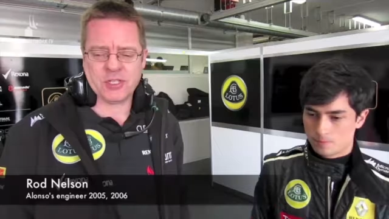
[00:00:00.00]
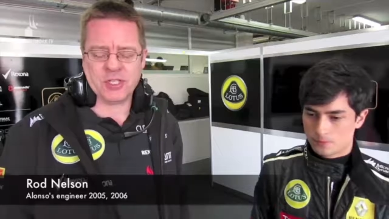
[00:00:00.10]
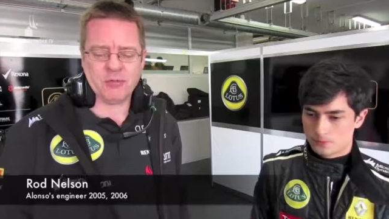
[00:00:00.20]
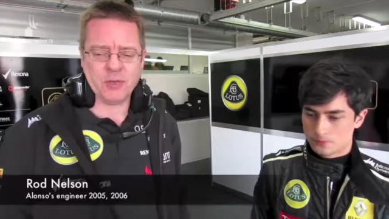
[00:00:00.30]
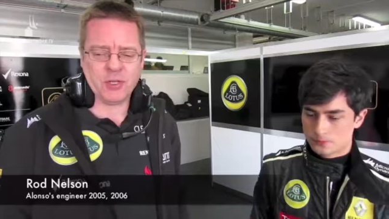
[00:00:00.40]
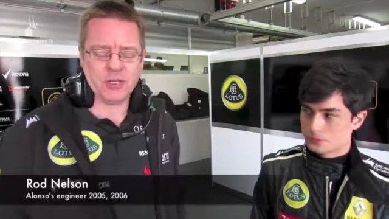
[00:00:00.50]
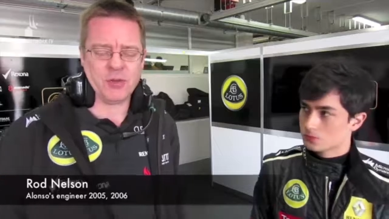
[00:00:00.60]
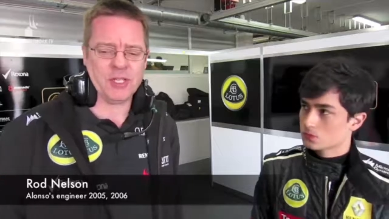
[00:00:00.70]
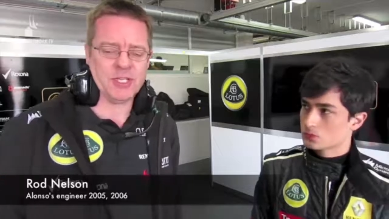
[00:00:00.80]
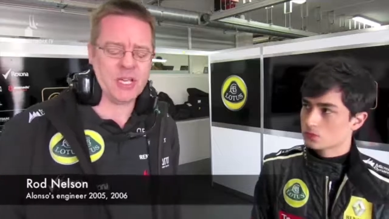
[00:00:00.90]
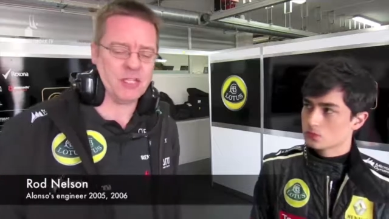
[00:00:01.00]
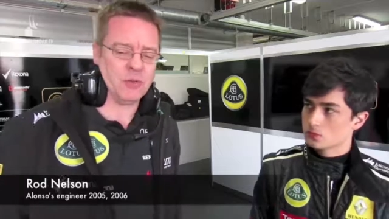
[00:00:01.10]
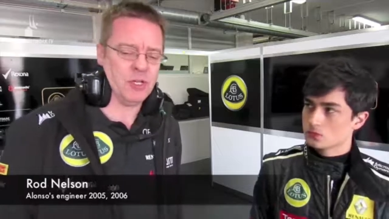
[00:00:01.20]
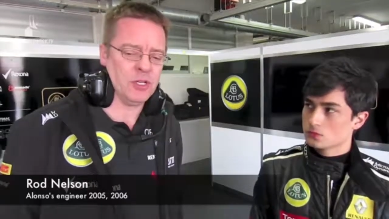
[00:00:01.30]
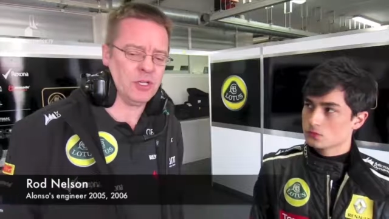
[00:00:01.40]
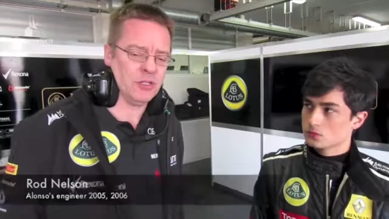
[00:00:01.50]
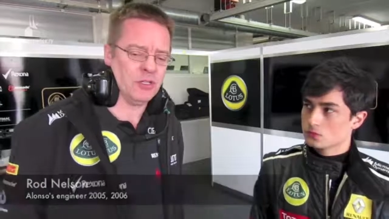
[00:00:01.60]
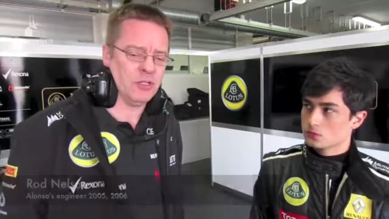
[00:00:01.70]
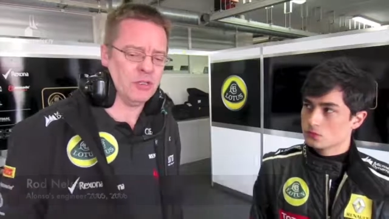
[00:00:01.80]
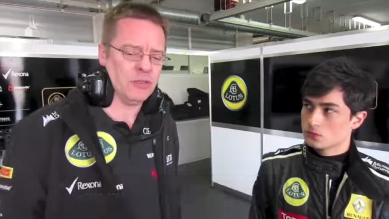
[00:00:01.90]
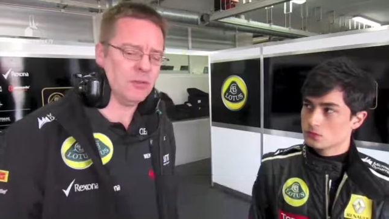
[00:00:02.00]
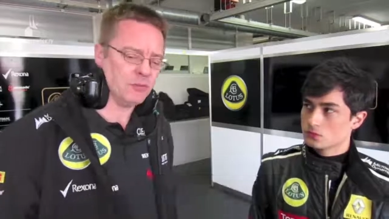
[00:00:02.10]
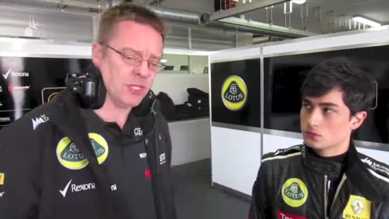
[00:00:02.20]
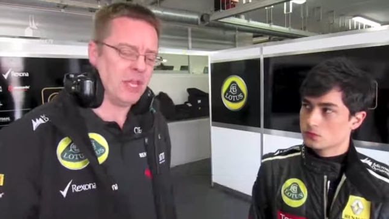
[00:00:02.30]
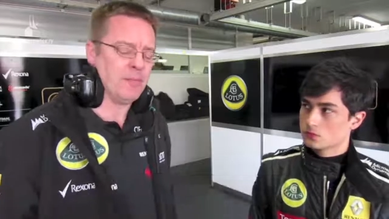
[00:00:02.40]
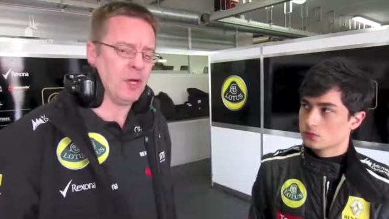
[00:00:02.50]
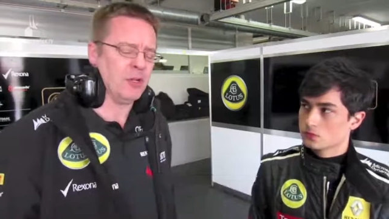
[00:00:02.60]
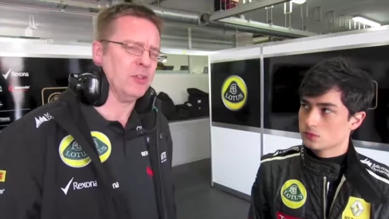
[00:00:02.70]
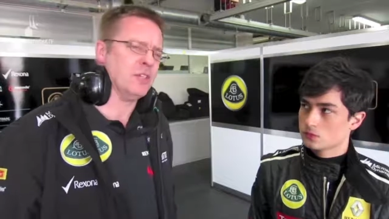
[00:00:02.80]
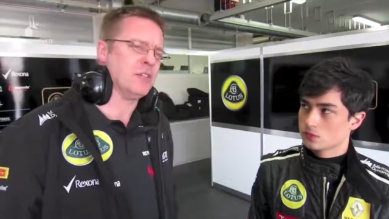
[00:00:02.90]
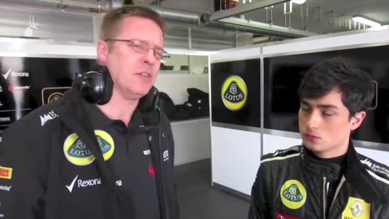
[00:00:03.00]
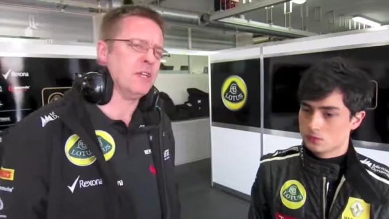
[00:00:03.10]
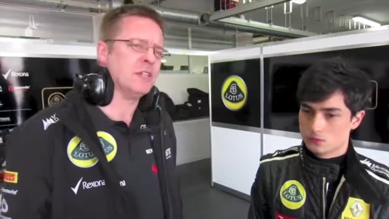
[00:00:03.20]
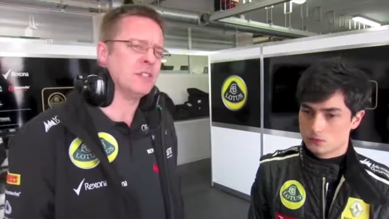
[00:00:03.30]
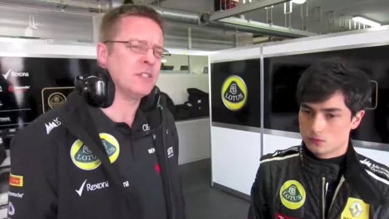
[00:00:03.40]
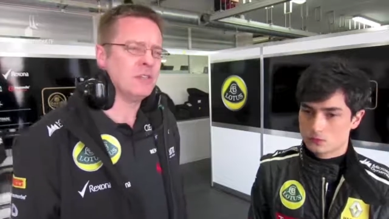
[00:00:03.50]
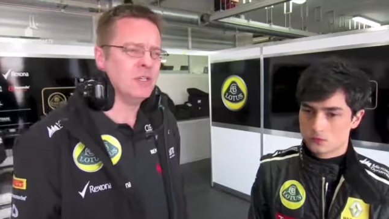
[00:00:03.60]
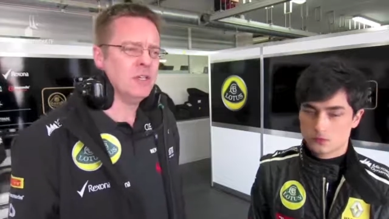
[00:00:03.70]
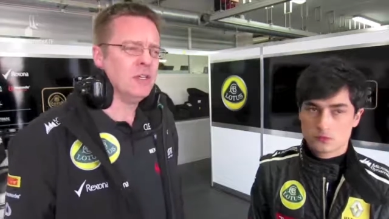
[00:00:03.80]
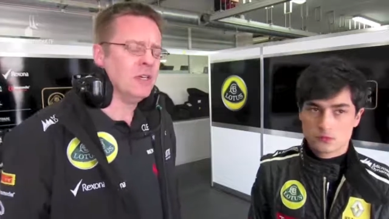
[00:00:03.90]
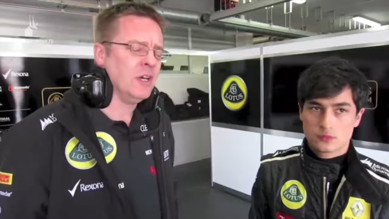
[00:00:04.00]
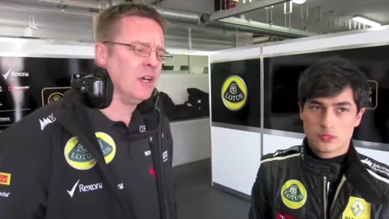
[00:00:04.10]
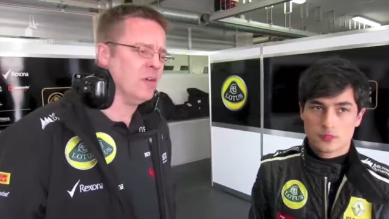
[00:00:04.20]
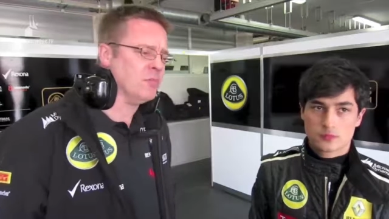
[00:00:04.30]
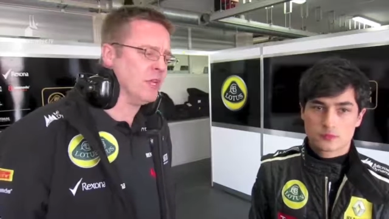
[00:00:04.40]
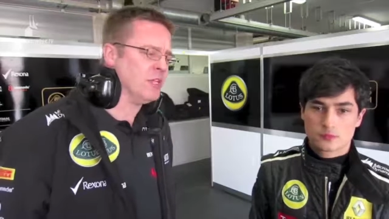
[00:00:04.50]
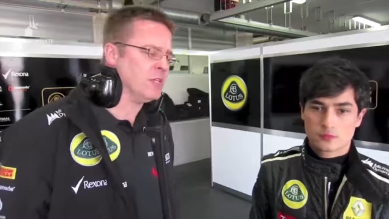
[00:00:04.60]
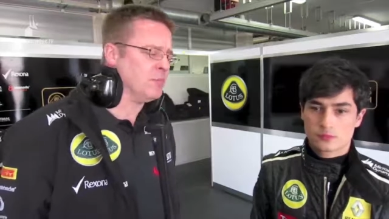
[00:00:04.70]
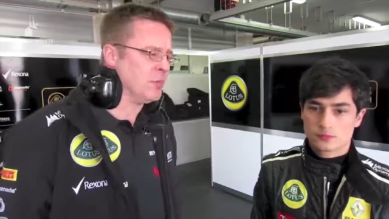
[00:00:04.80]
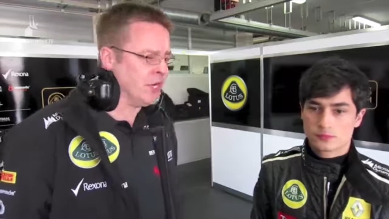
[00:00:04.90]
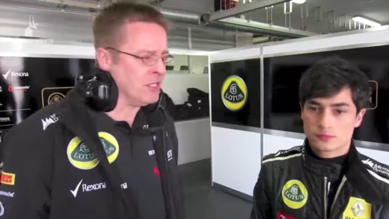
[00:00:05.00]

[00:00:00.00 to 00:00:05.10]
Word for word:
Speaker 1: trying to see if we can do any chassis work and obviously get Marlon into things, get into the